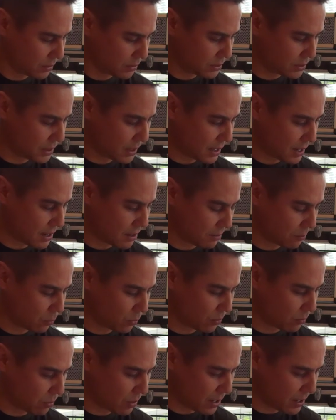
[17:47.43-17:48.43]
down
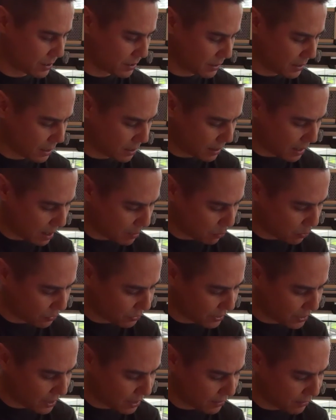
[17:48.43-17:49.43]
with one and up with
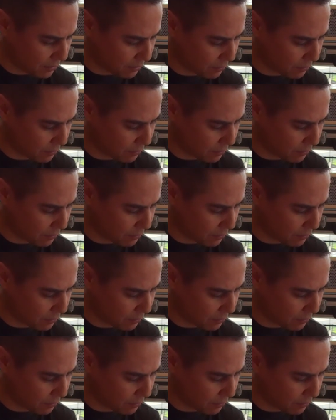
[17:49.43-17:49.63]
the other.